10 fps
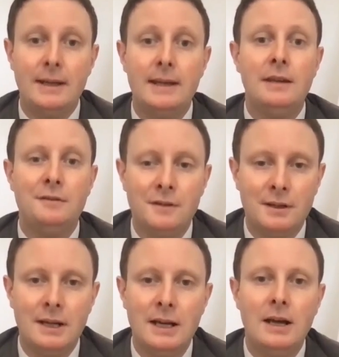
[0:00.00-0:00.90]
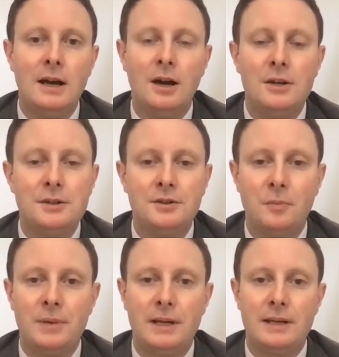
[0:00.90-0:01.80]
And even on the
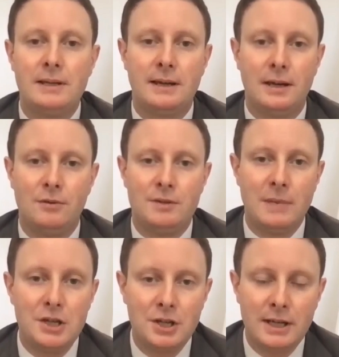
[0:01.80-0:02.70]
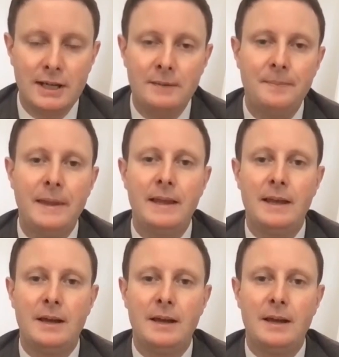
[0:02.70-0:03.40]
topic I was mentioning,